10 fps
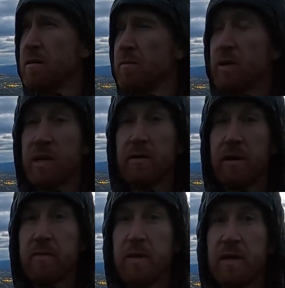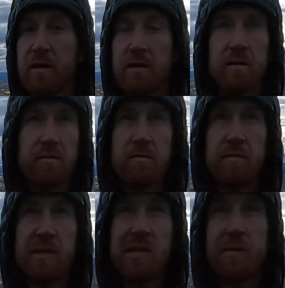But I'd rather be here than
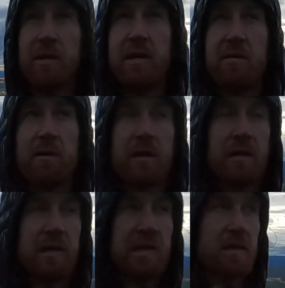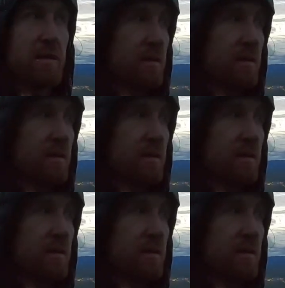just about anywhere else.